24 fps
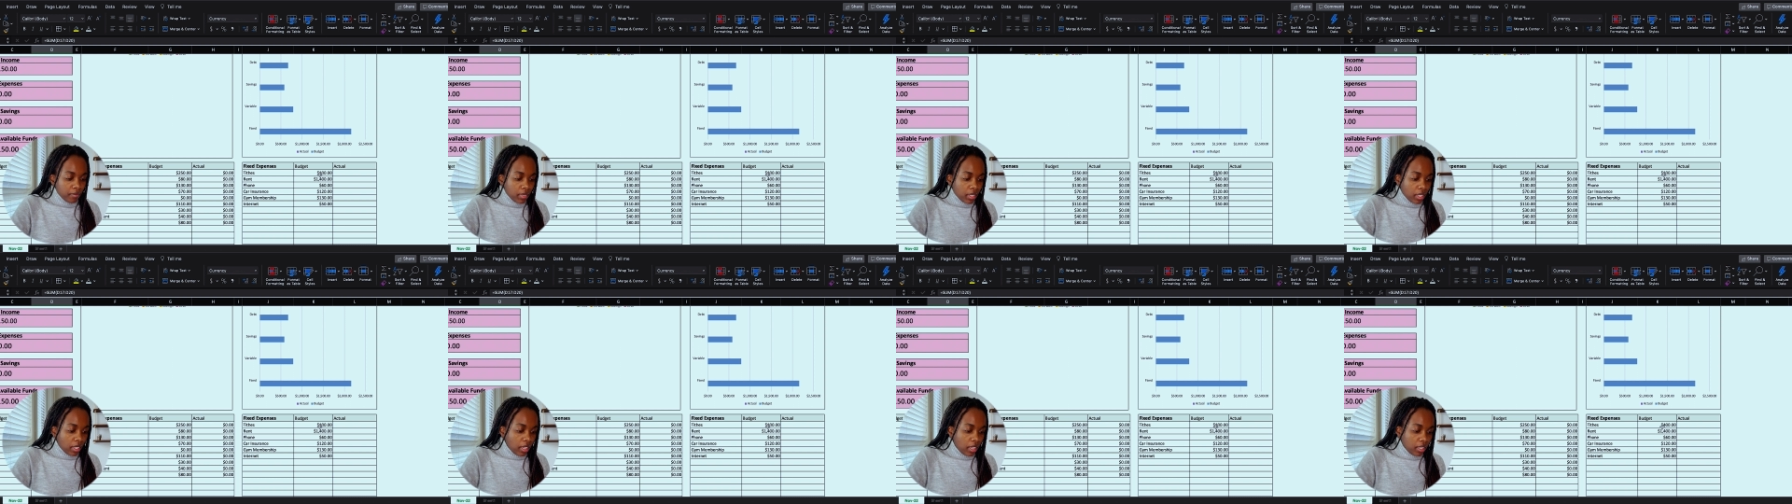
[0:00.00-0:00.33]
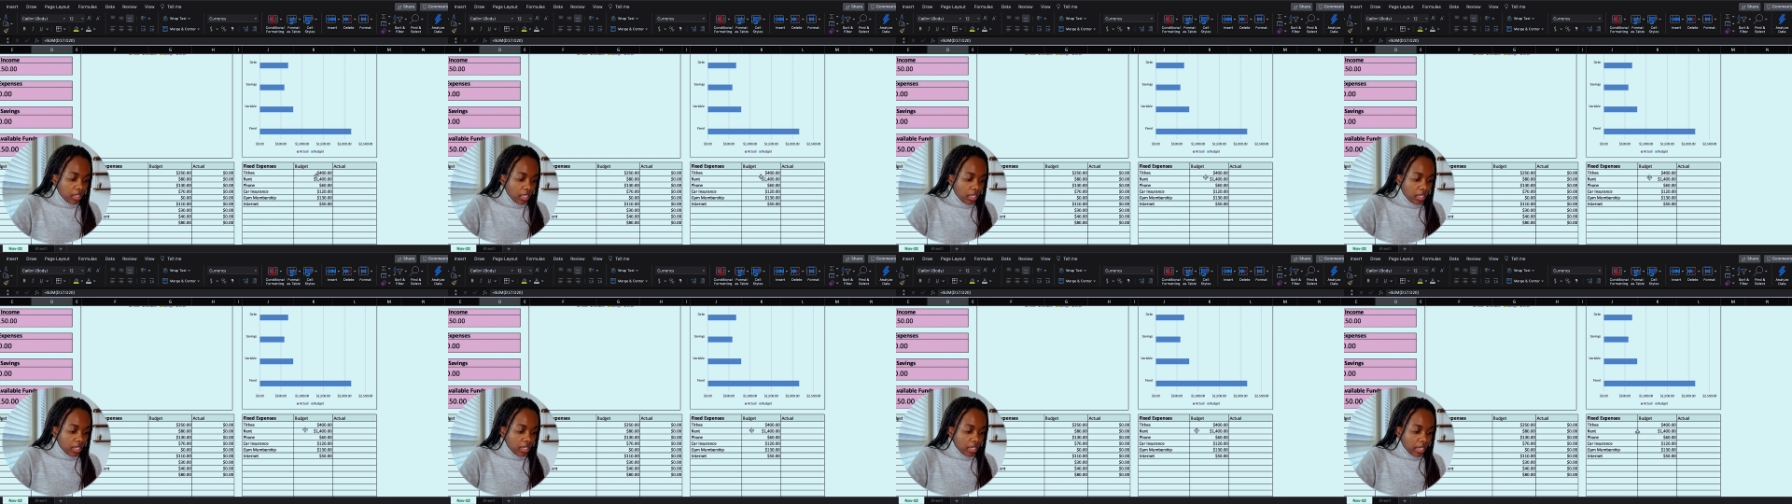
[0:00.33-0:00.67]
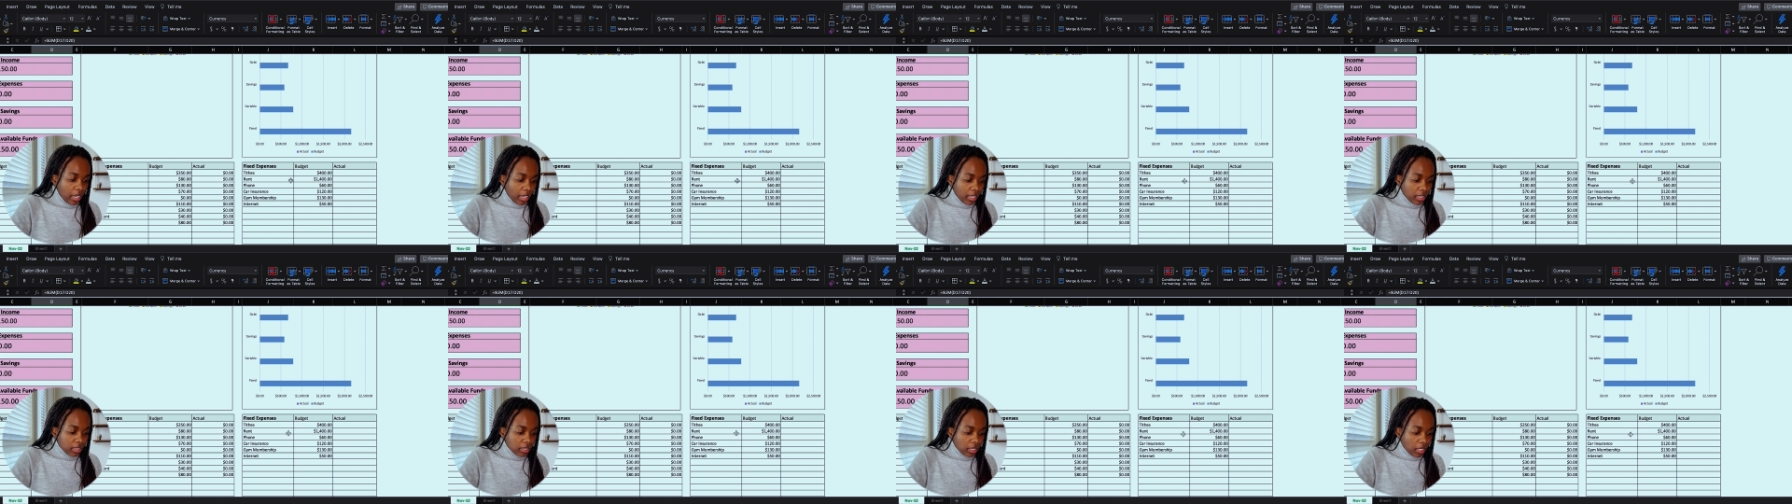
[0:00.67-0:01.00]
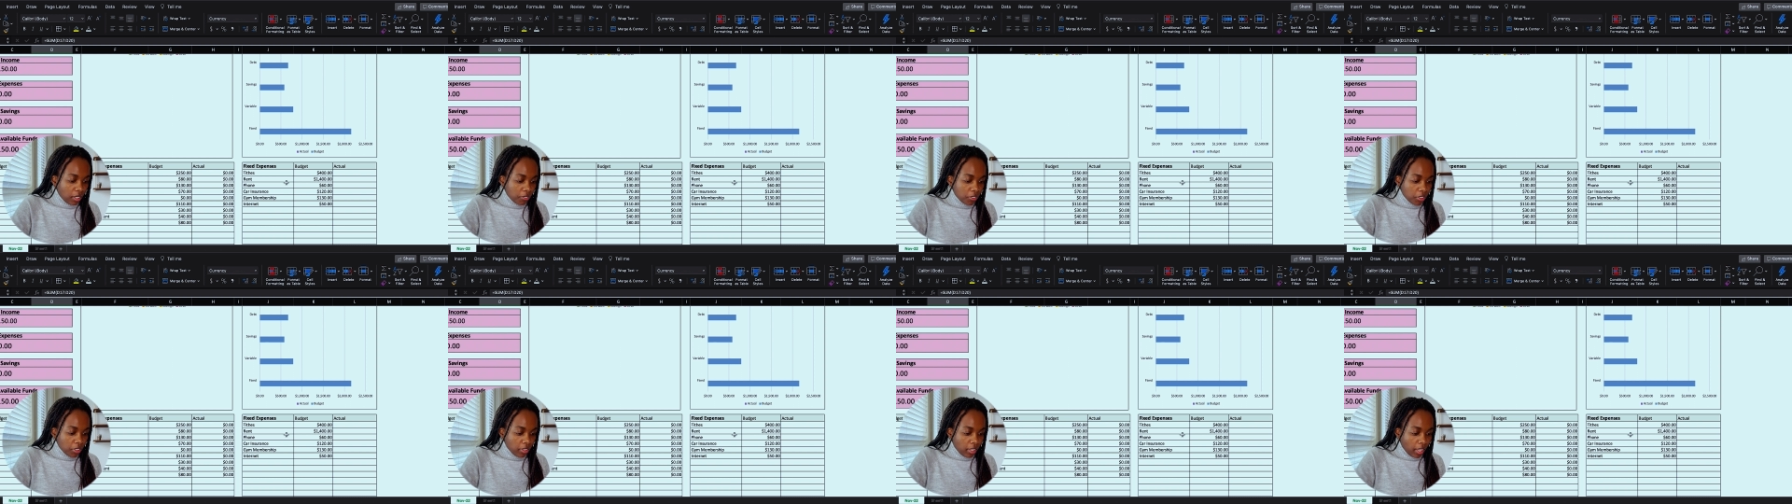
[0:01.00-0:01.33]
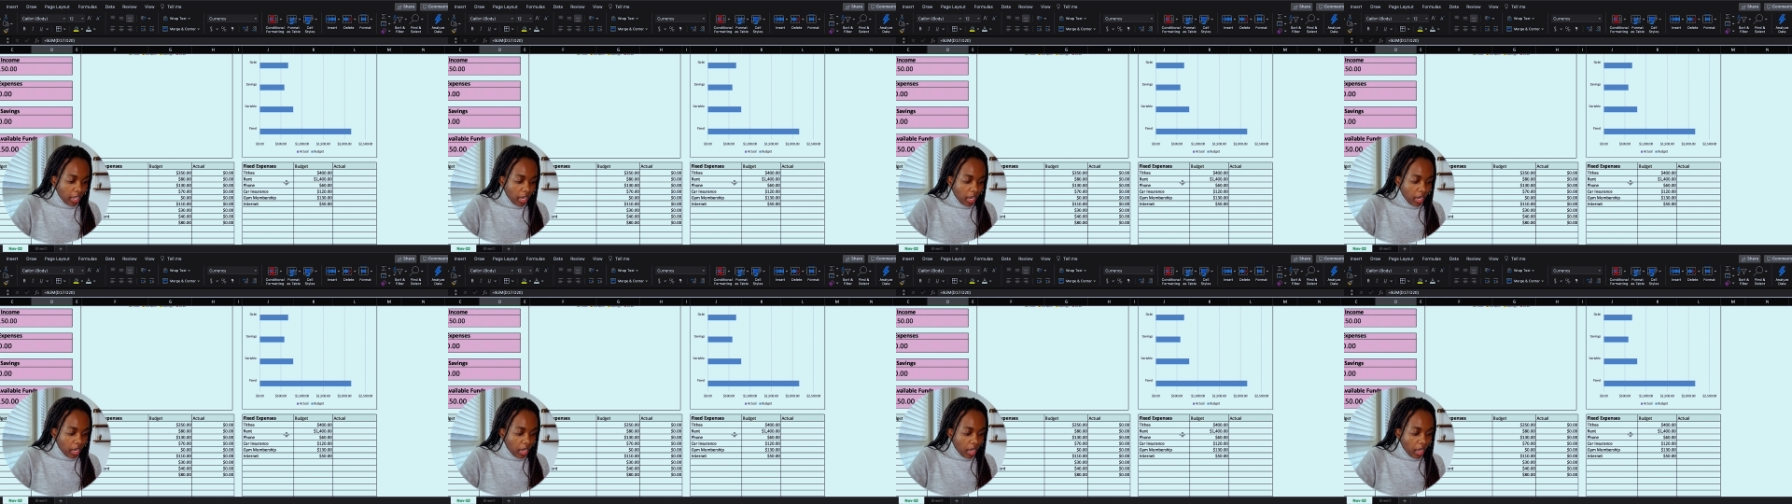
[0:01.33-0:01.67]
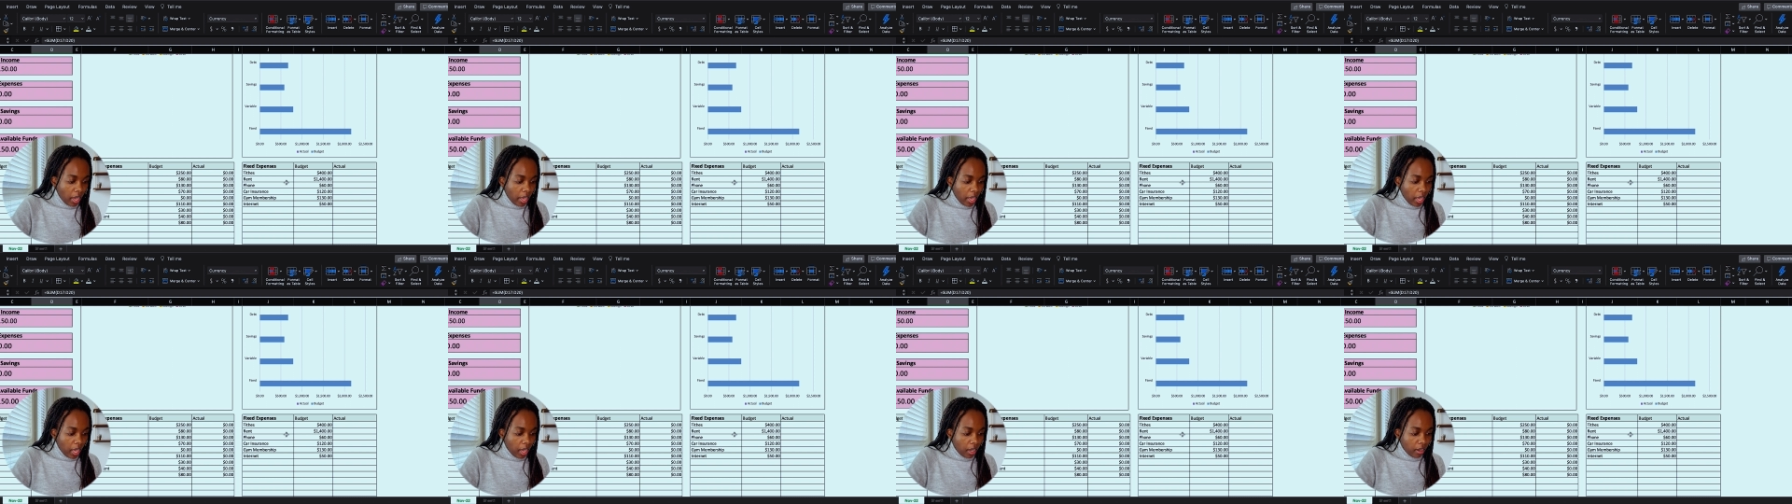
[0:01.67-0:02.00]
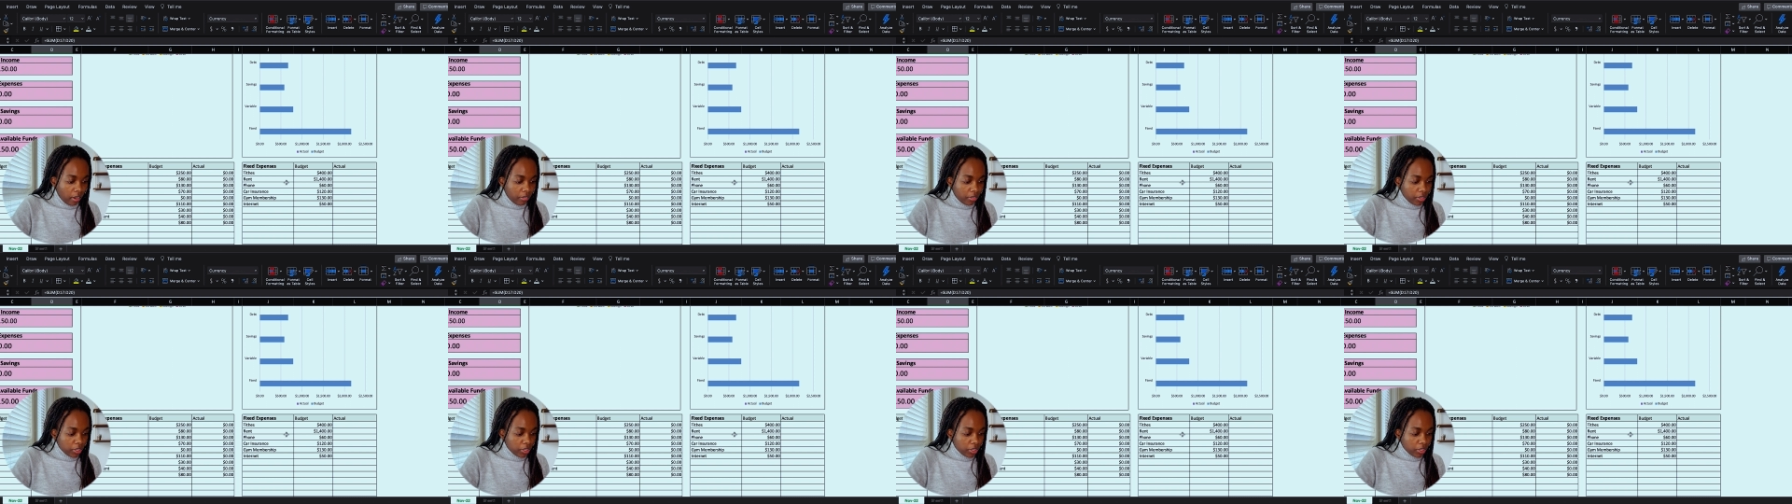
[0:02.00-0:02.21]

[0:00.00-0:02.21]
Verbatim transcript: And then next after that, I have a